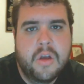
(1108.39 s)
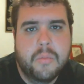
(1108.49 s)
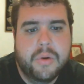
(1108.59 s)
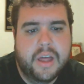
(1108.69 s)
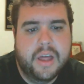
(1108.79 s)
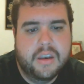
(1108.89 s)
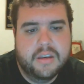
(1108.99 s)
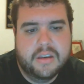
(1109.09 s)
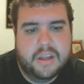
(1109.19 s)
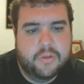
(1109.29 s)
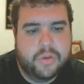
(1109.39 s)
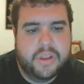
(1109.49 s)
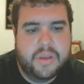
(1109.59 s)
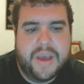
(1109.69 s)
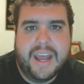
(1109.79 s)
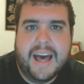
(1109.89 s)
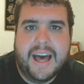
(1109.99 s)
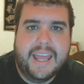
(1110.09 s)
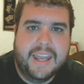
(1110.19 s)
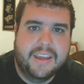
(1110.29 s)
But he's really bad at
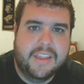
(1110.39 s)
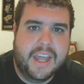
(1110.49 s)
hiding that